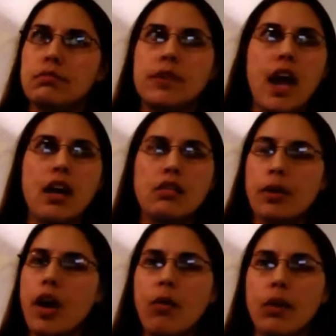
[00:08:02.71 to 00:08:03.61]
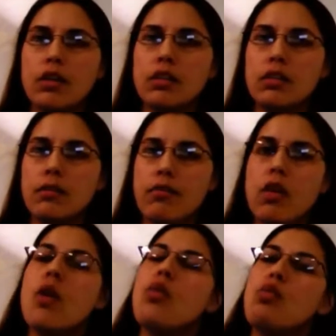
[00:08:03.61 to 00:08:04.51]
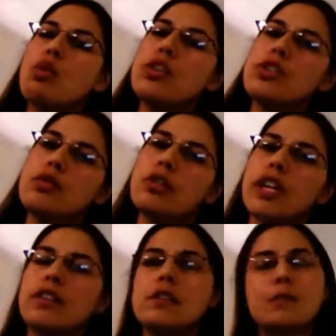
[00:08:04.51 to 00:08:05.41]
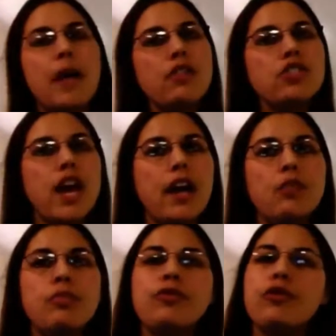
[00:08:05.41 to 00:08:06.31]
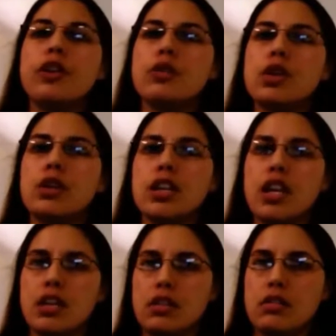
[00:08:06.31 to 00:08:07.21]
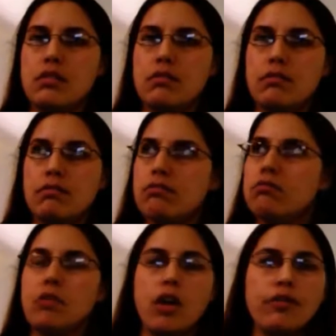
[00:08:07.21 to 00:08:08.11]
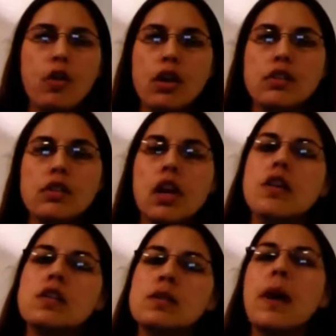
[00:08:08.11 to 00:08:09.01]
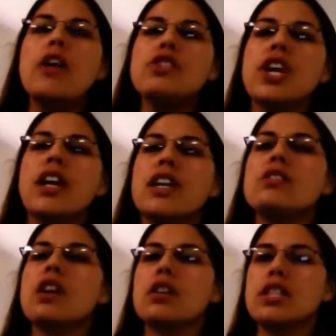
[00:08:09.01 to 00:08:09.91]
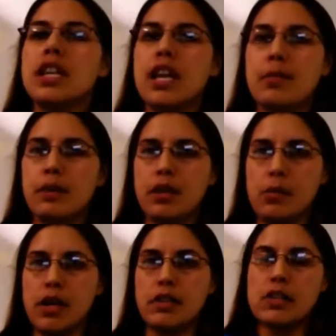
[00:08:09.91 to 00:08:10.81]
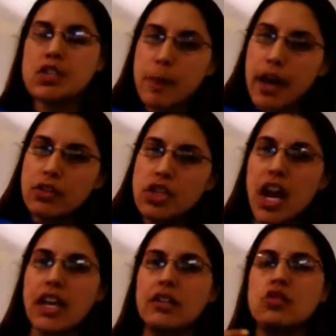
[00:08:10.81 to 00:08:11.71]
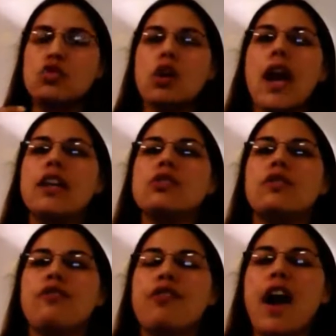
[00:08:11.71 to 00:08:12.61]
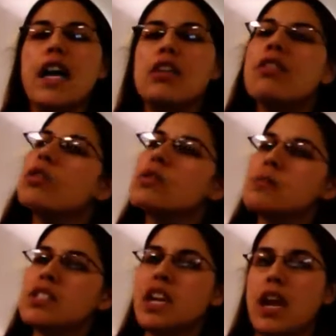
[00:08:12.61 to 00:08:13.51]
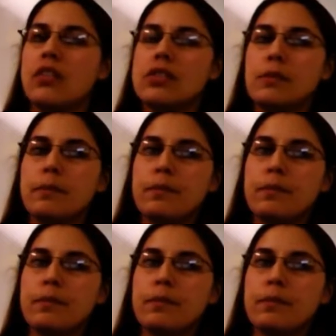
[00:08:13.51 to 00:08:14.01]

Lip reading: Yeah, we all would. Would you click spell check before you turned it in? Of course. Spell check is our DNA polymerase. Spell check is trying to find those mistakes.